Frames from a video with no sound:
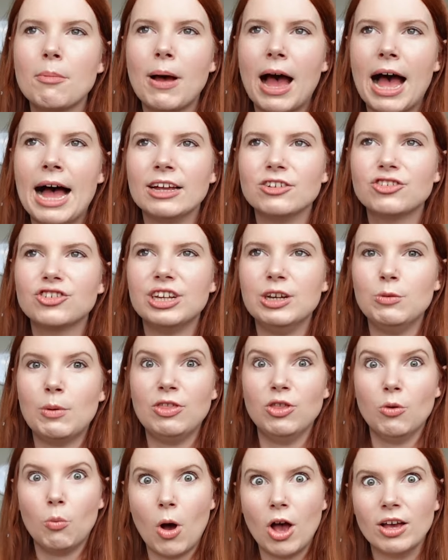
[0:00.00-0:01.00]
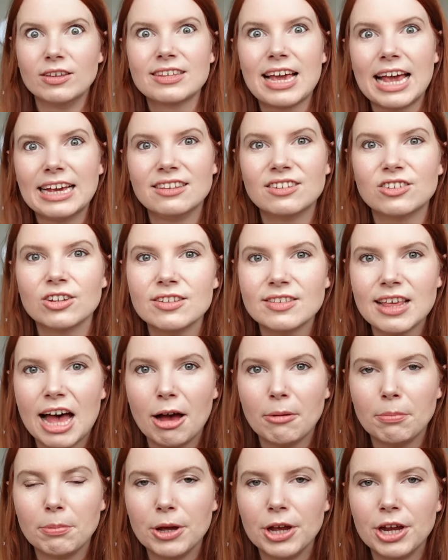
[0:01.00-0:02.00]
but actually when the worst case does
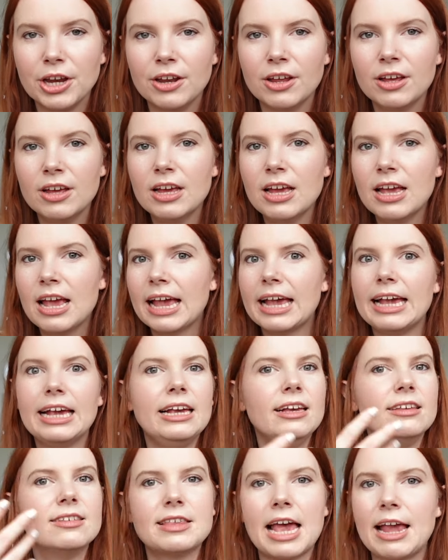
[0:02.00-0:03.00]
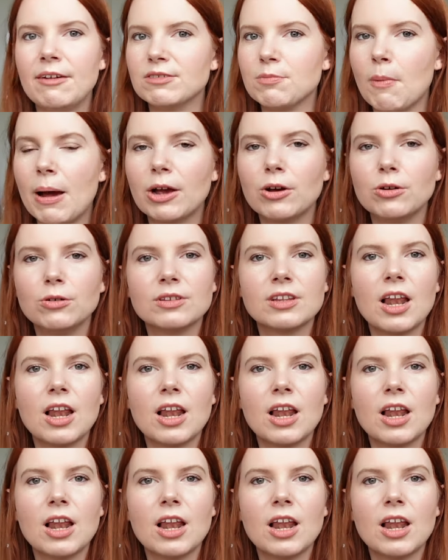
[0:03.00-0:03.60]
happen, he saves Michael's